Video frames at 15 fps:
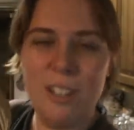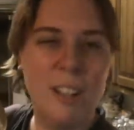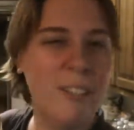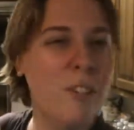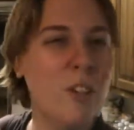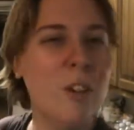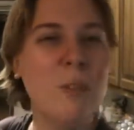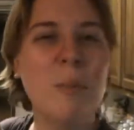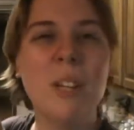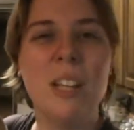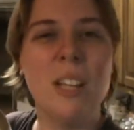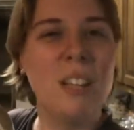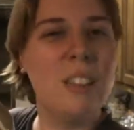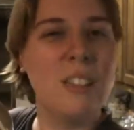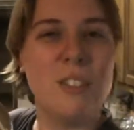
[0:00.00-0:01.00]
If you don't want to
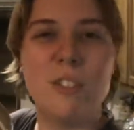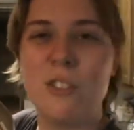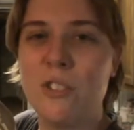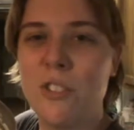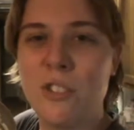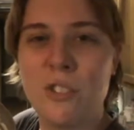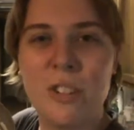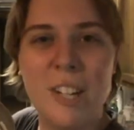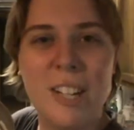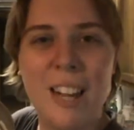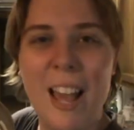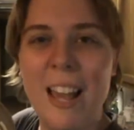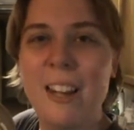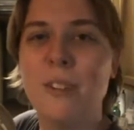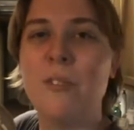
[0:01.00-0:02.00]
eat this through the screen,
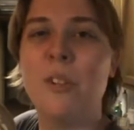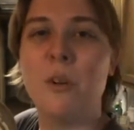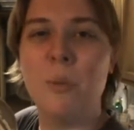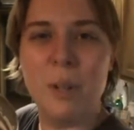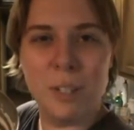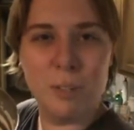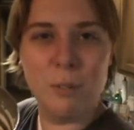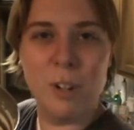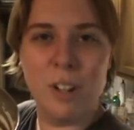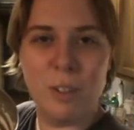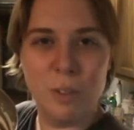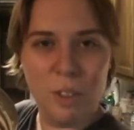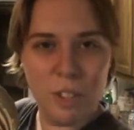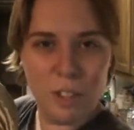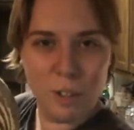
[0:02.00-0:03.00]
I don't know what's wrong
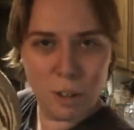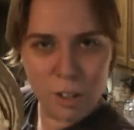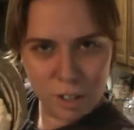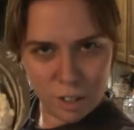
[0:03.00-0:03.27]
with you.